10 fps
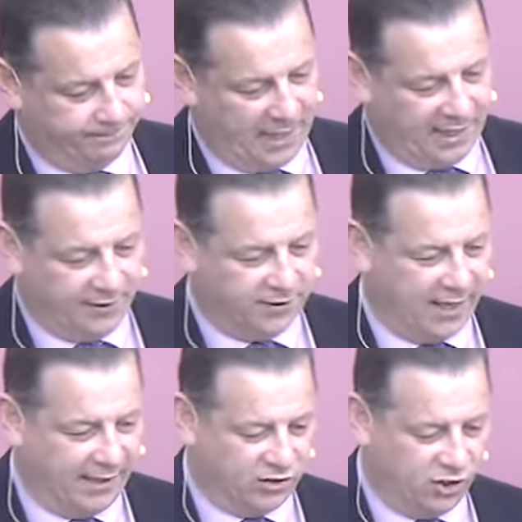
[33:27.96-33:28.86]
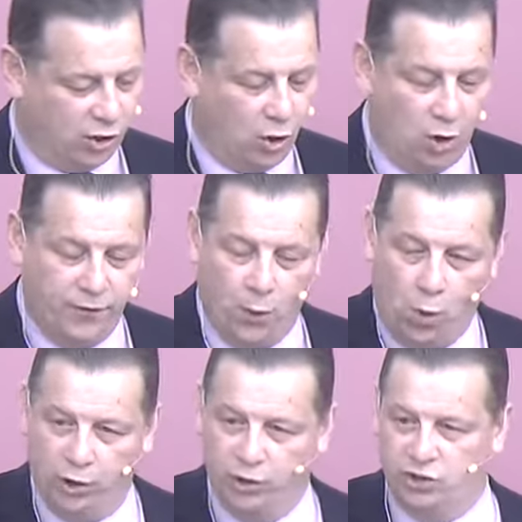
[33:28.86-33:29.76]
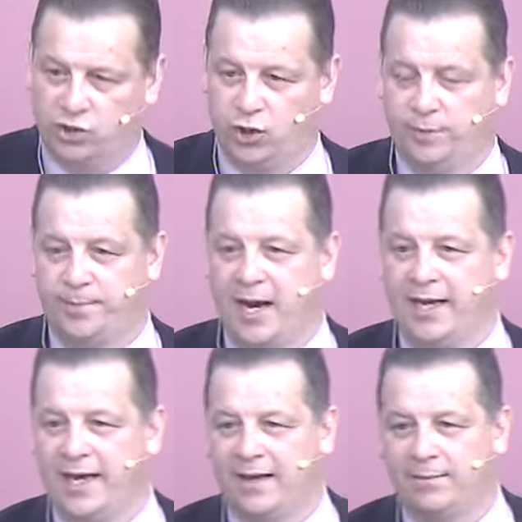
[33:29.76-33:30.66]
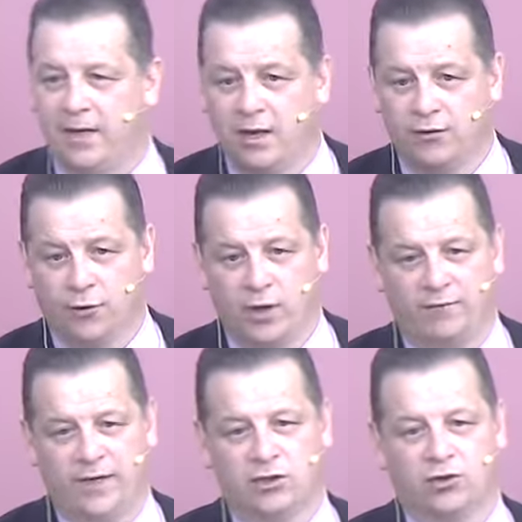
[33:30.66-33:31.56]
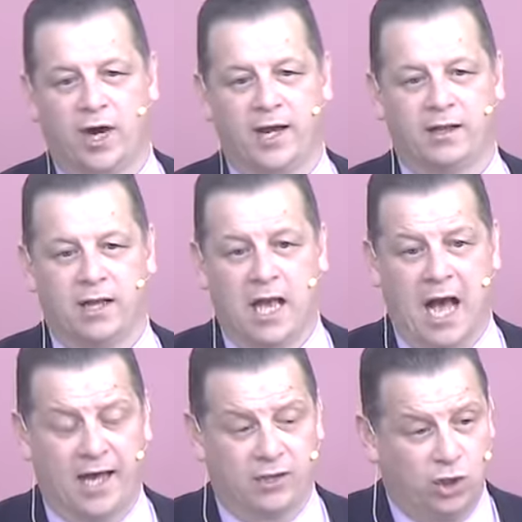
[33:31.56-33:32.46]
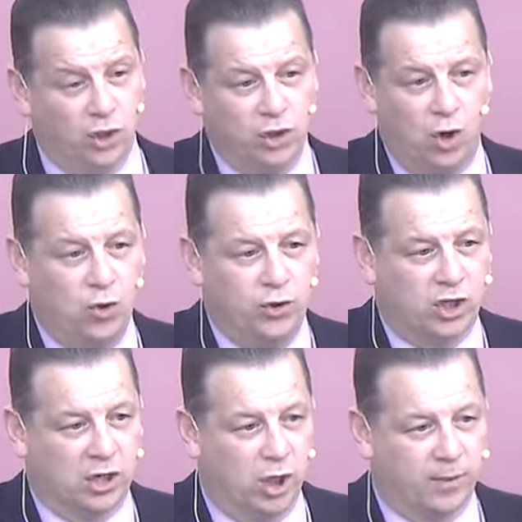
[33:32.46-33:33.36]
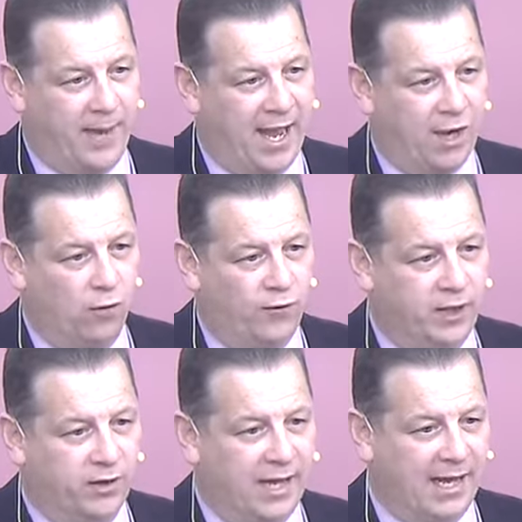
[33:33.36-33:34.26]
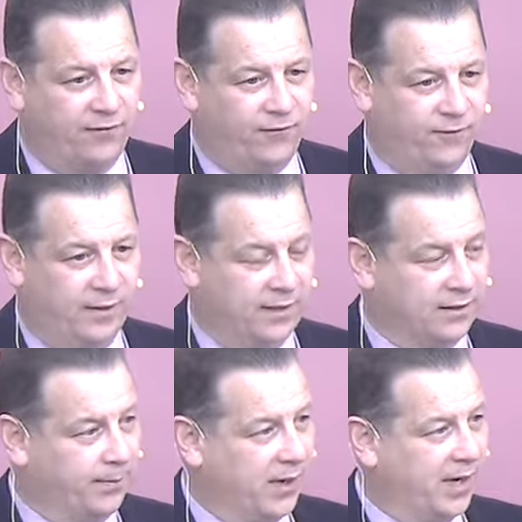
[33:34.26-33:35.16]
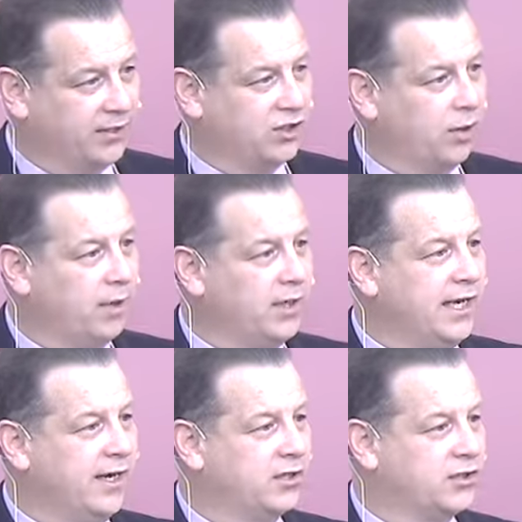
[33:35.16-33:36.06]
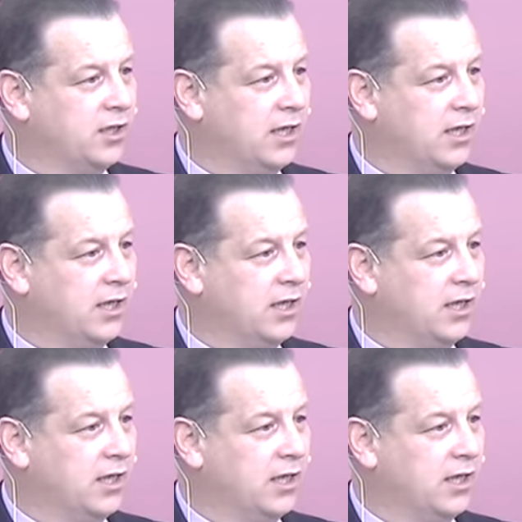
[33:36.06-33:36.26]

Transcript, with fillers: He gives thanks to God, the one who stood by him through every trial. And you know you can look back over your life, in the past number of years,